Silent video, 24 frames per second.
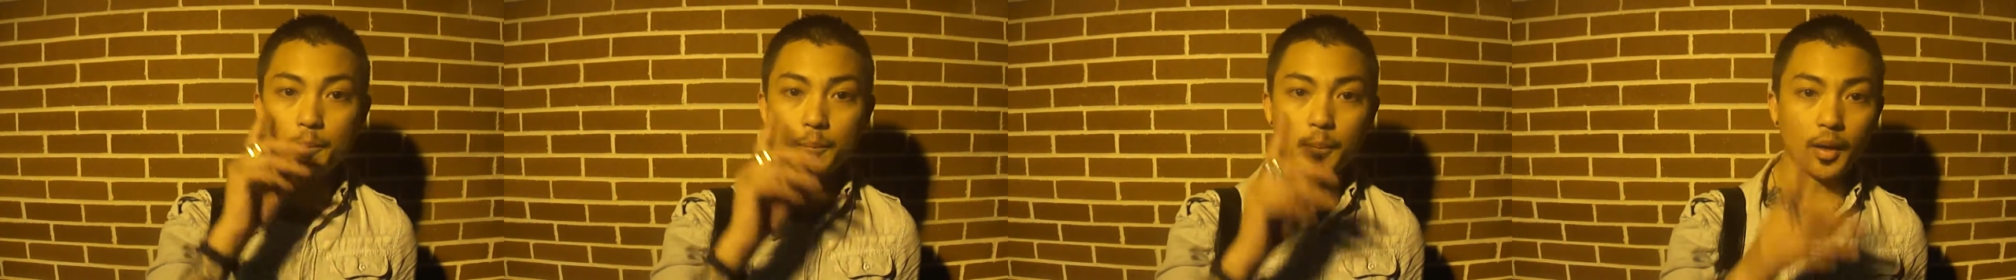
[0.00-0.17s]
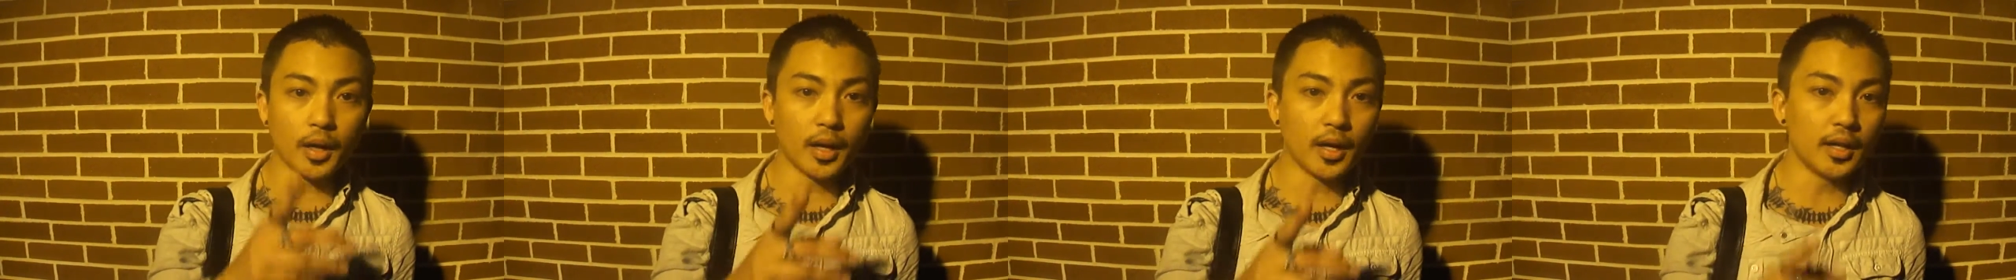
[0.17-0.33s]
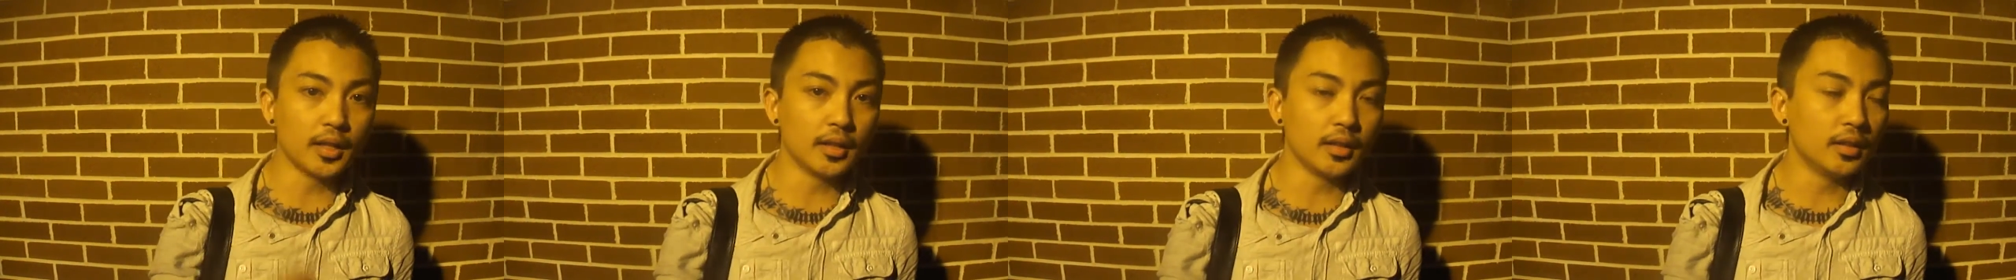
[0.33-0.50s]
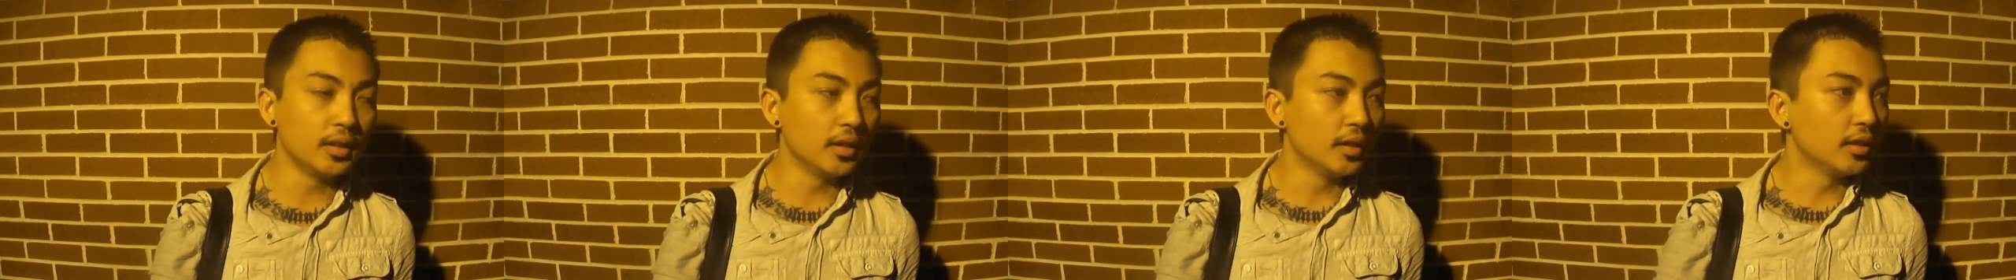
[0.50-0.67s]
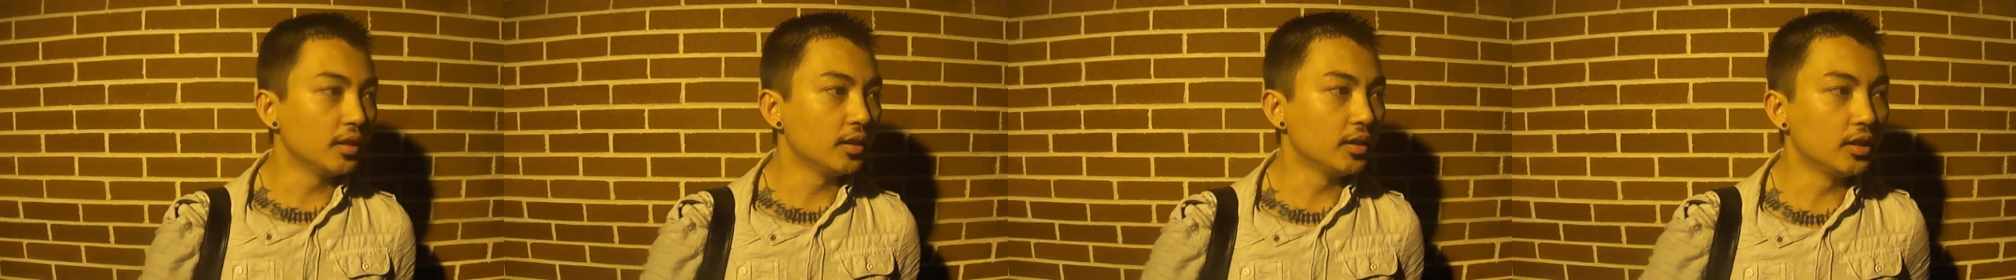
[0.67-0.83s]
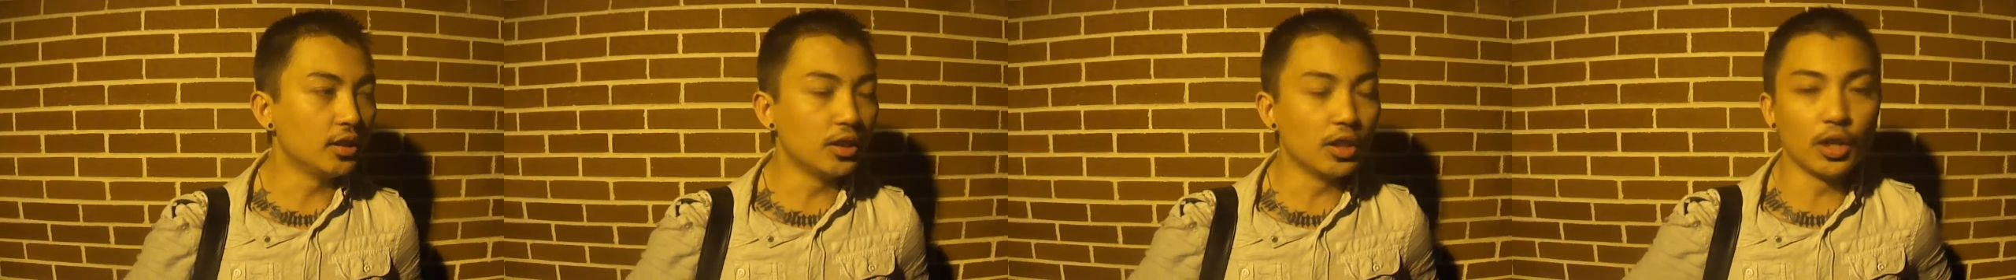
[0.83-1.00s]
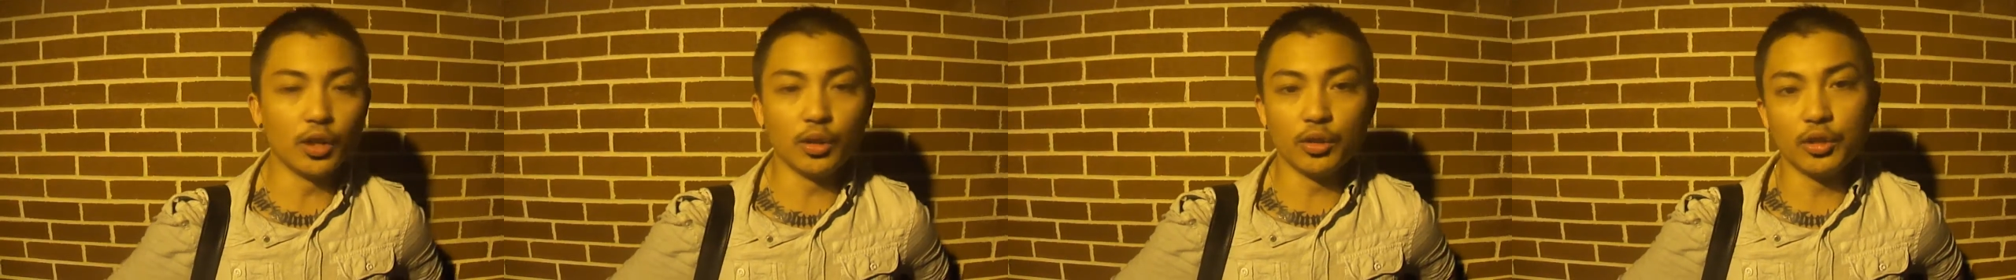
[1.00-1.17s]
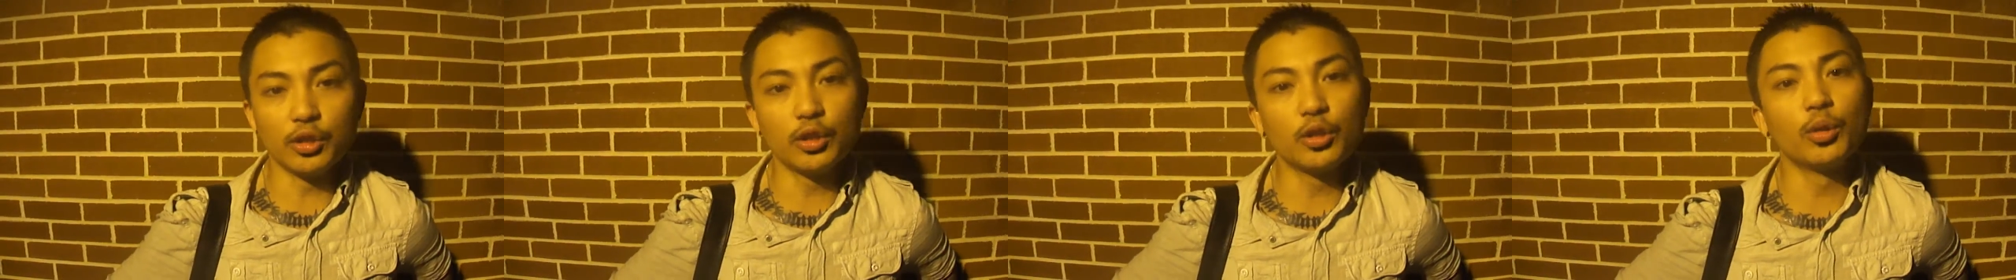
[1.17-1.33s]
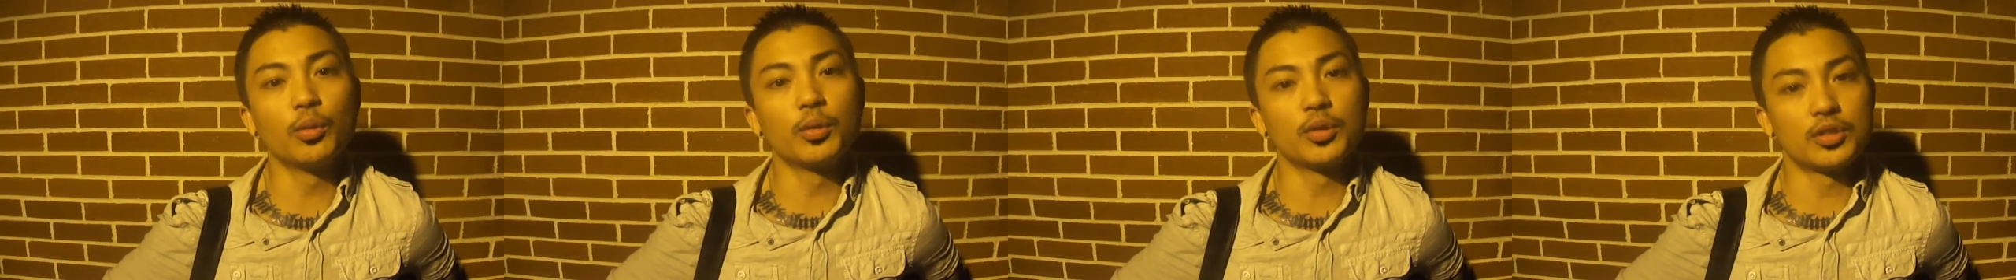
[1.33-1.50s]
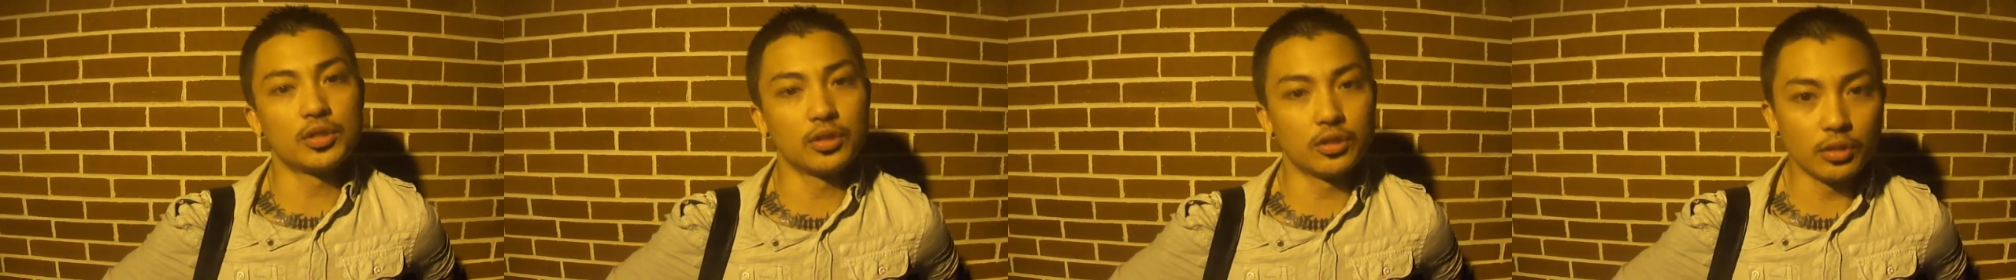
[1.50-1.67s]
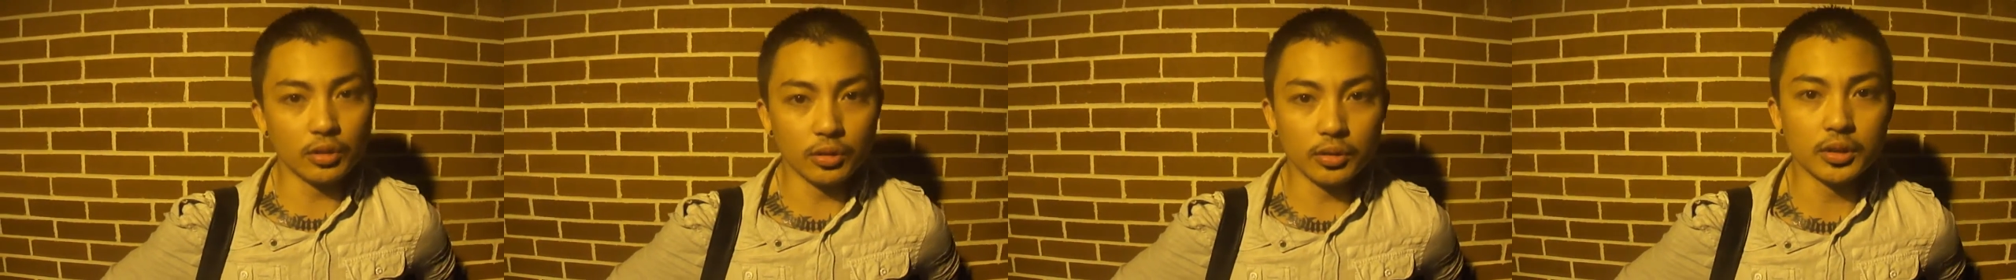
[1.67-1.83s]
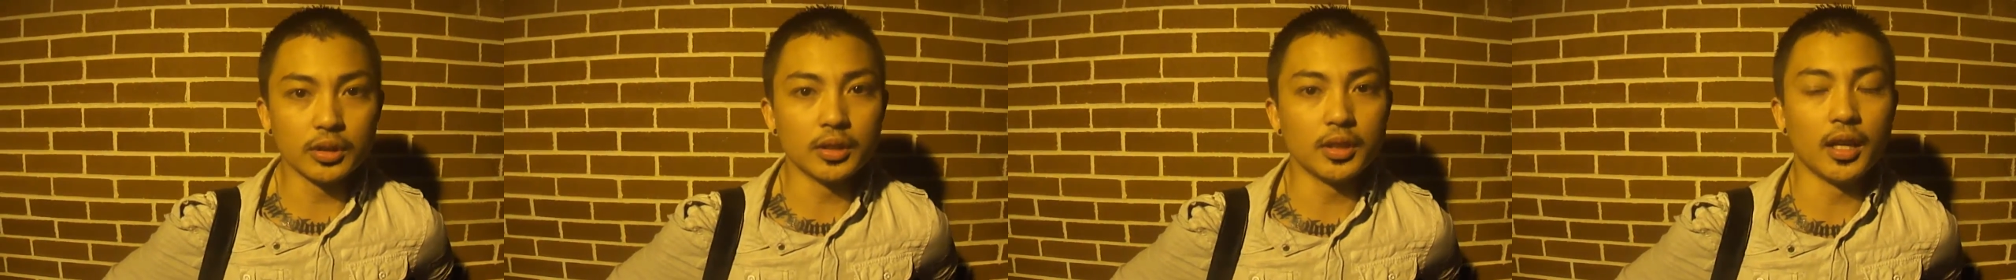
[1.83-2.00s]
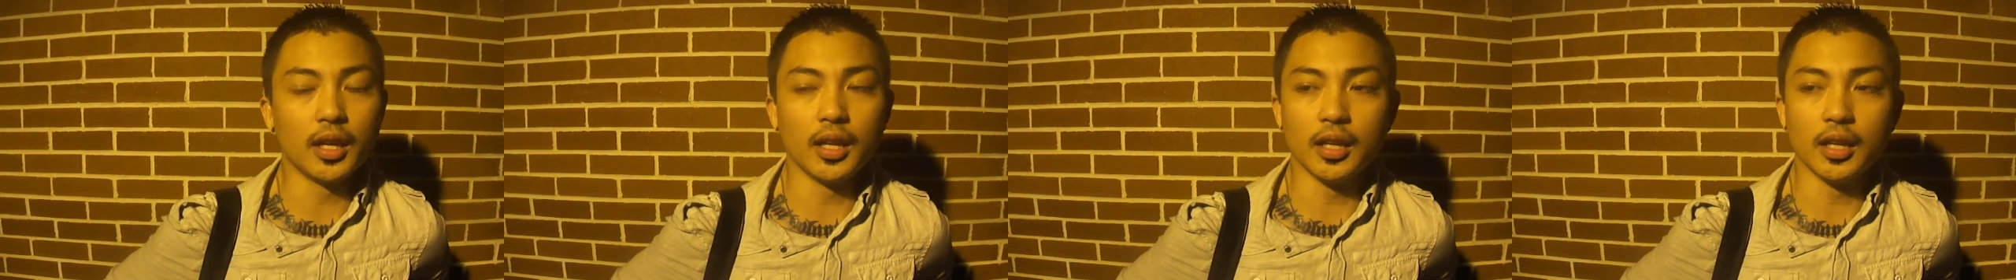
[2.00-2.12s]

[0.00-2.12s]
But, you know, you're doing what you're doing,